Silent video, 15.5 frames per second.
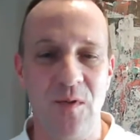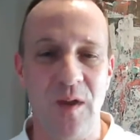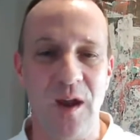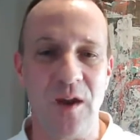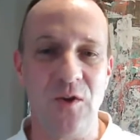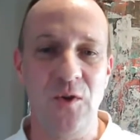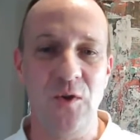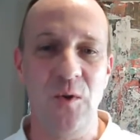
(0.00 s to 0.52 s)

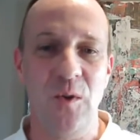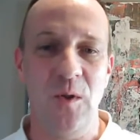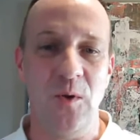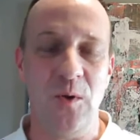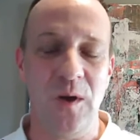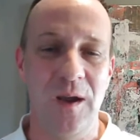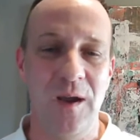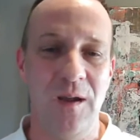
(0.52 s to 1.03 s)
like two little
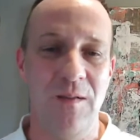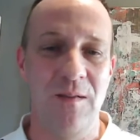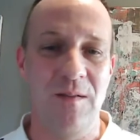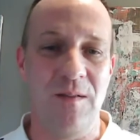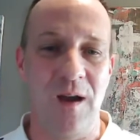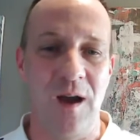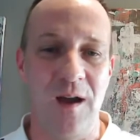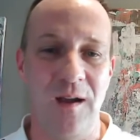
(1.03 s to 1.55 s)

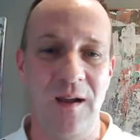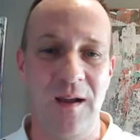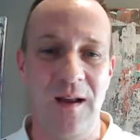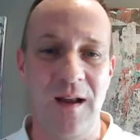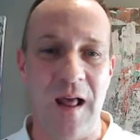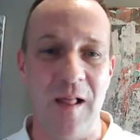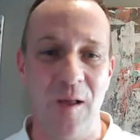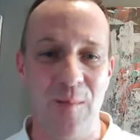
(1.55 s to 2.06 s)
kids
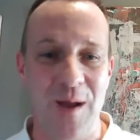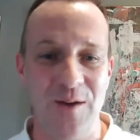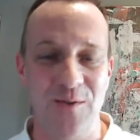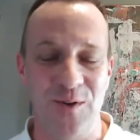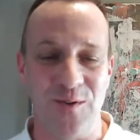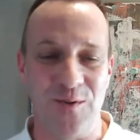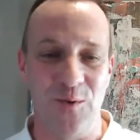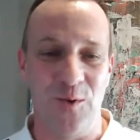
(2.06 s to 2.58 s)
in
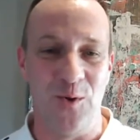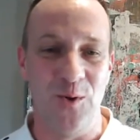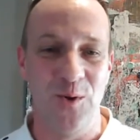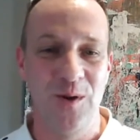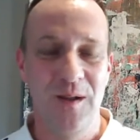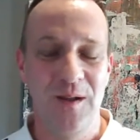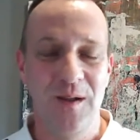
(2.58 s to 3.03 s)
elementary school